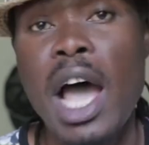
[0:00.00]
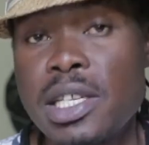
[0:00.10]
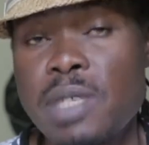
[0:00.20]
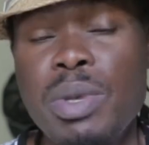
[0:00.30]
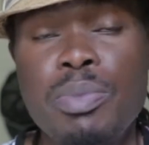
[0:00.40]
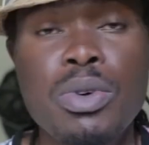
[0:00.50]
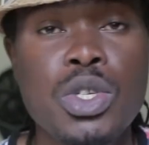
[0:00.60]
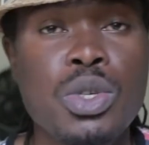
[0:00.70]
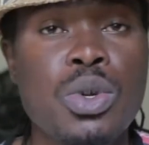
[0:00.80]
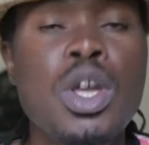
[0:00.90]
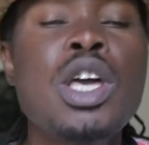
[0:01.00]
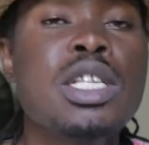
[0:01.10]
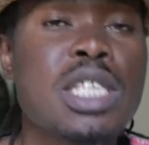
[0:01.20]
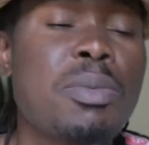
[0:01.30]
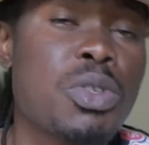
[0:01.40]
ask people to
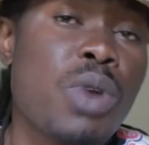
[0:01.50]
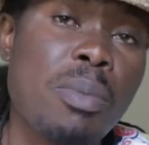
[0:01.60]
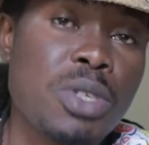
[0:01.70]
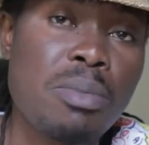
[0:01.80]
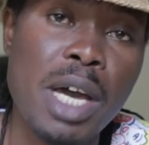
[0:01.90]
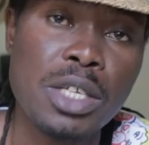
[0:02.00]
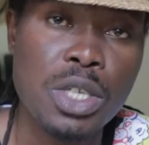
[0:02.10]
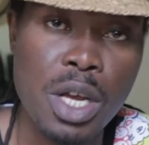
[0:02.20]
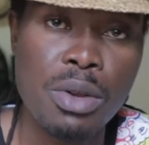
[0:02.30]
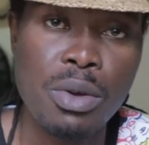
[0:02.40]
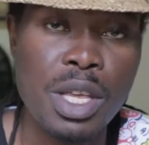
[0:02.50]
subscribe to my channel.